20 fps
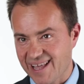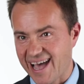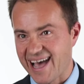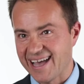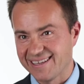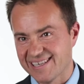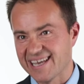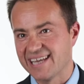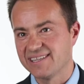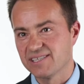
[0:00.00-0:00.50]

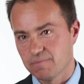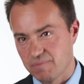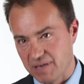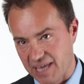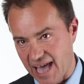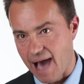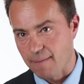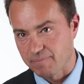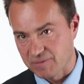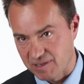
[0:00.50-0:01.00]
I tend to
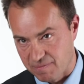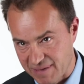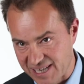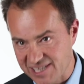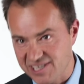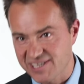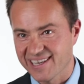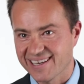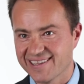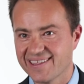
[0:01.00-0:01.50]
be
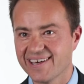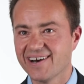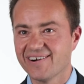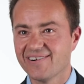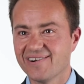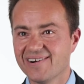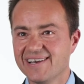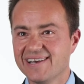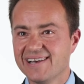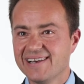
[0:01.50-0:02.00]
optimistic, though.